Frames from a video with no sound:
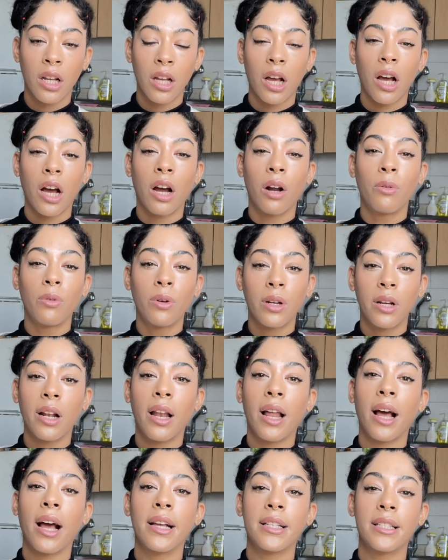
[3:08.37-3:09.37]
I
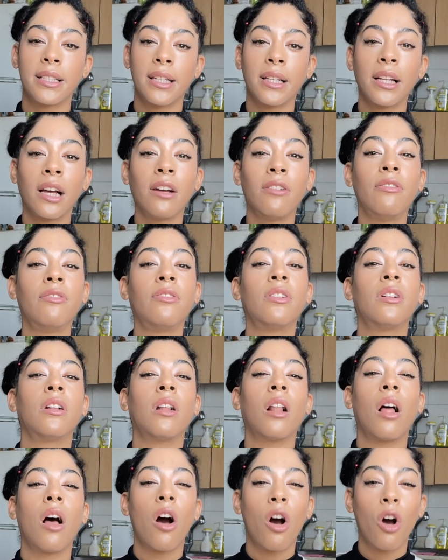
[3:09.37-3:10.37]
realized that I
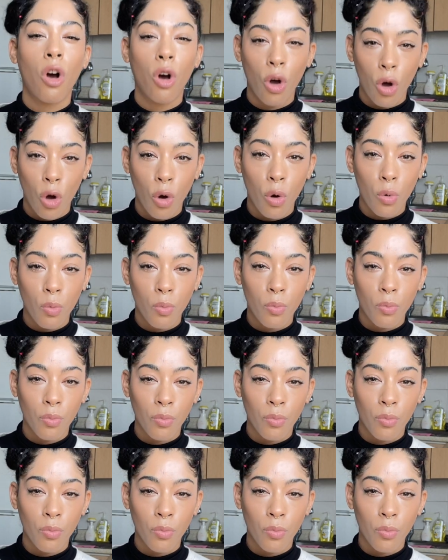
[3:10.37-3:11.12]
feel home